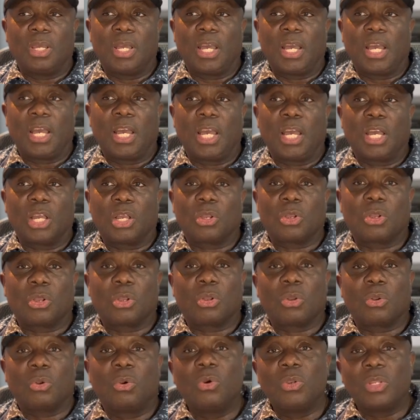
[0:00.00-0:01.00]
uh,
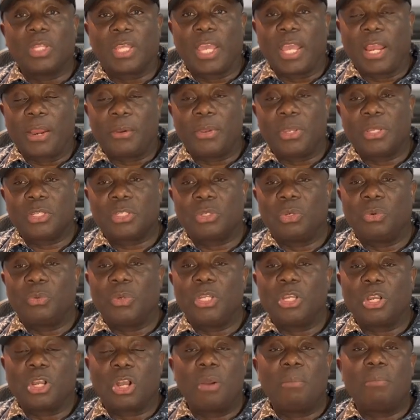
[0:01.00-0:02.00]
could carry. So
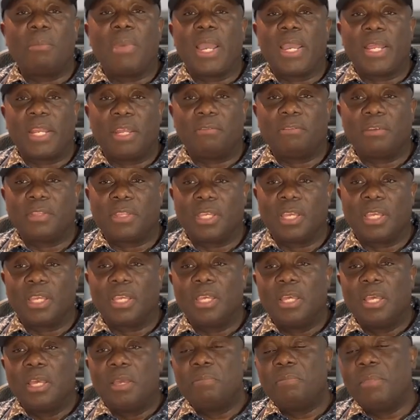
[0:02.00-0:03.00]
when you combine everything,
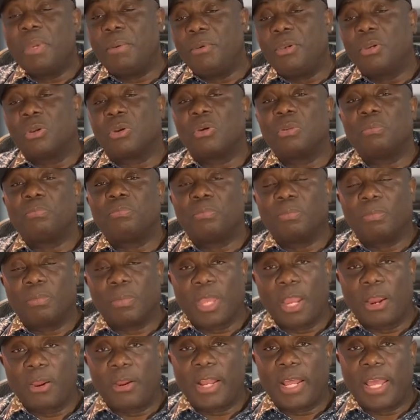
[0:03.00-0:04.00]
maybe you could
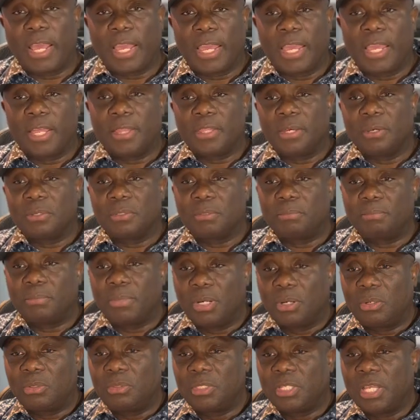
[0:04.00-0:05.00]
carry like 8,000
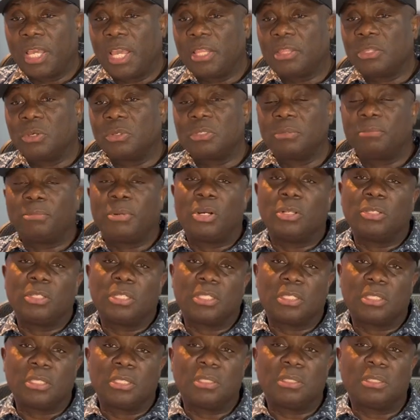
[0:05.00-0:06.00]
pounds. 8,000 pounds
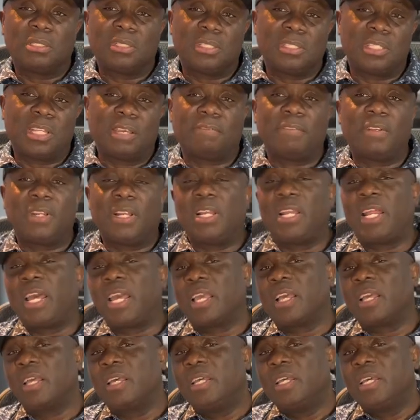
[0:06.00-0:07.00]
is definitely
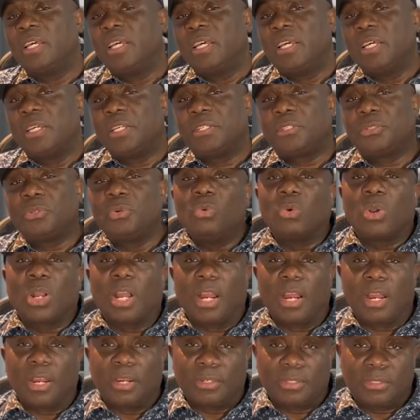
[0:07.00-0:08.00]
like two
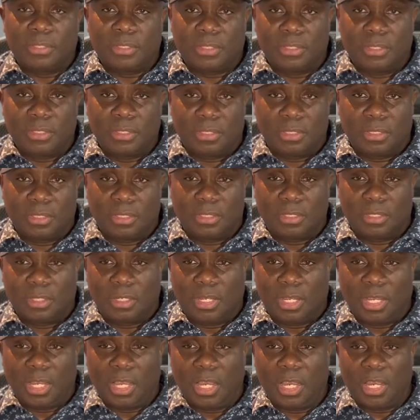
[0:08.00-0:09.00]
cars,
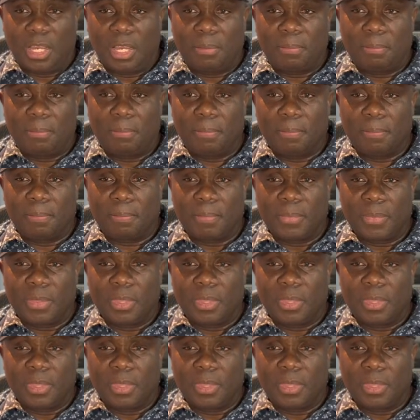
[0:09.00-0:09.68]
um,